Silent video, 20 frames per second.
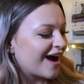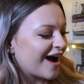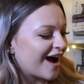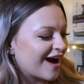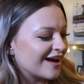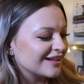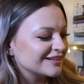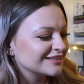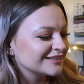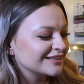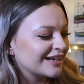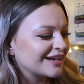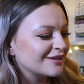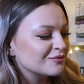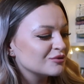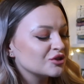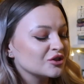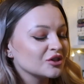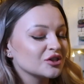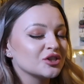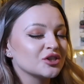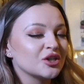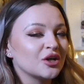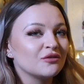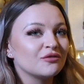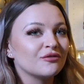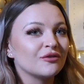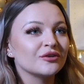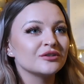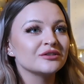And it was just so
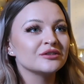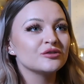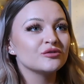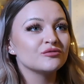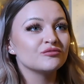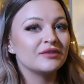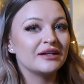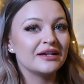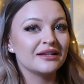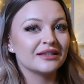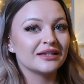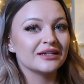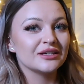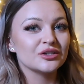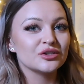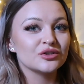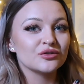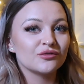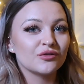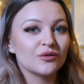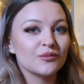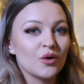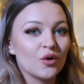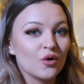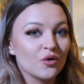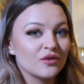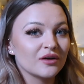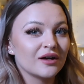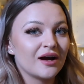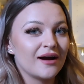fun to read things from
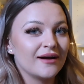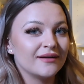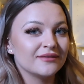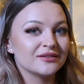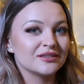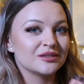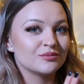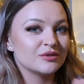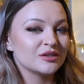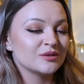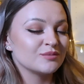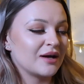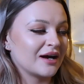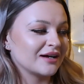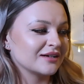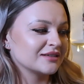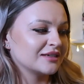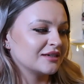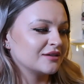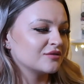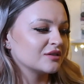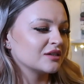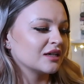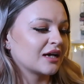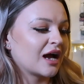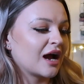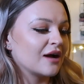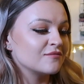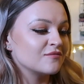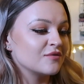all the characters' perspectives.
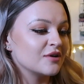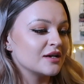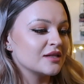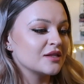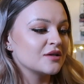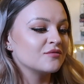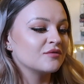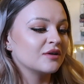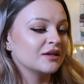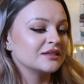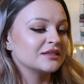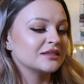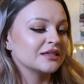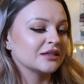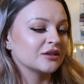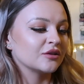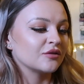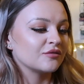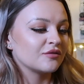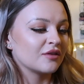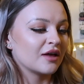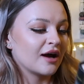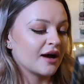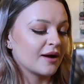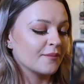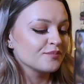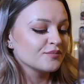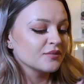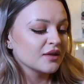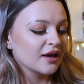Like I really, really did love
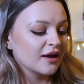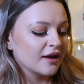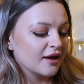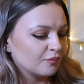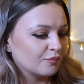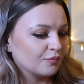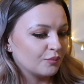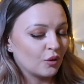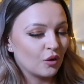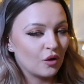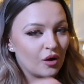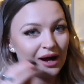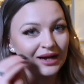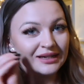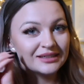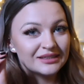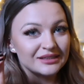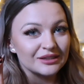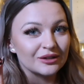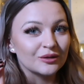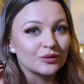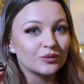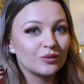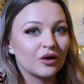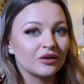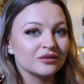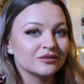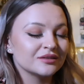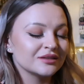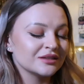that. But I still
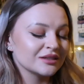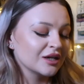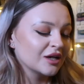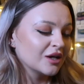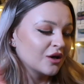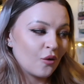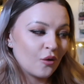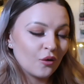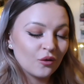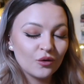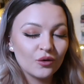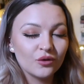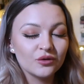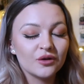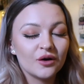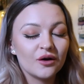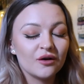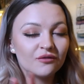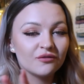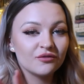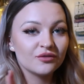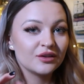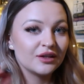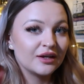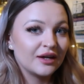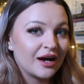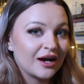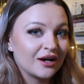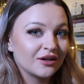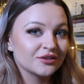want all of
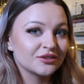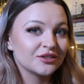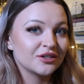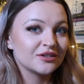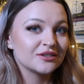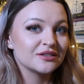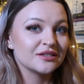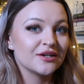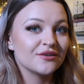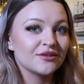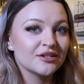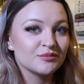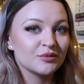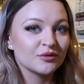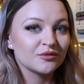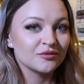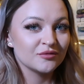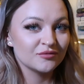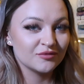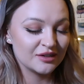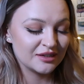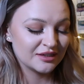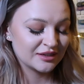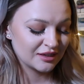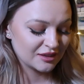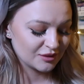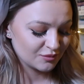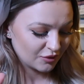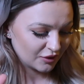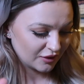the ACOTAR series, but from
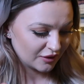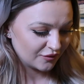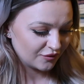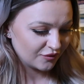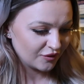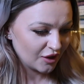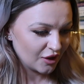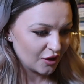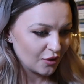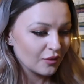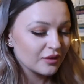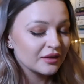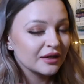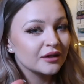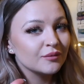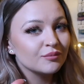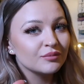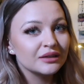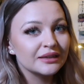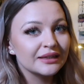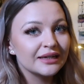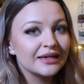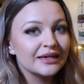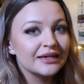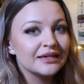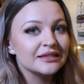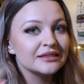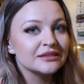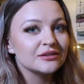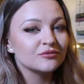Rhys's point of view. Like,
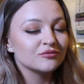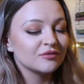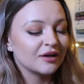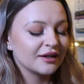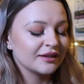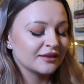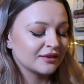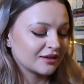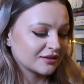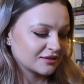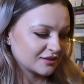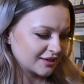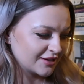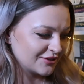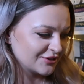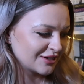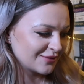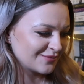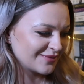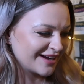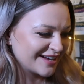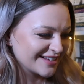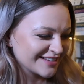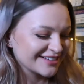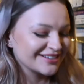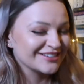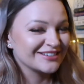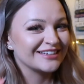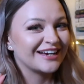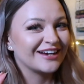please write that Sarah J Maas
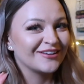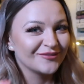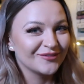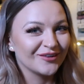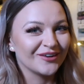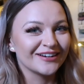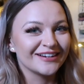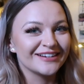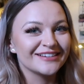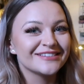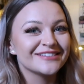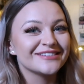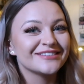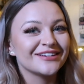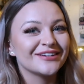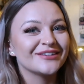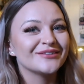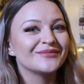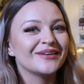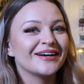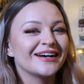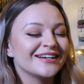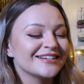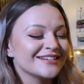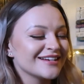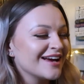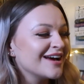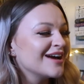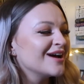because I want it so bad.